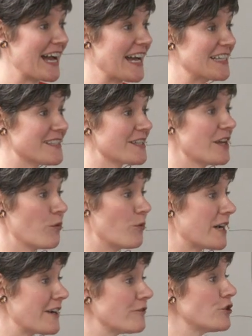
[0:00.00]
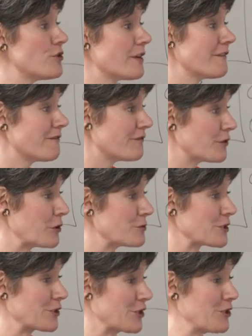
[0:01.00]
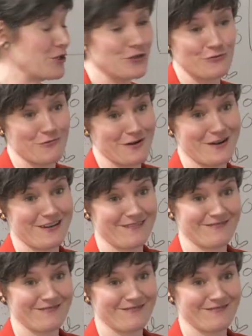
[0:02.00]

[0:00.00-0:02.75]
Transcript: as whatever you can float a canoe on.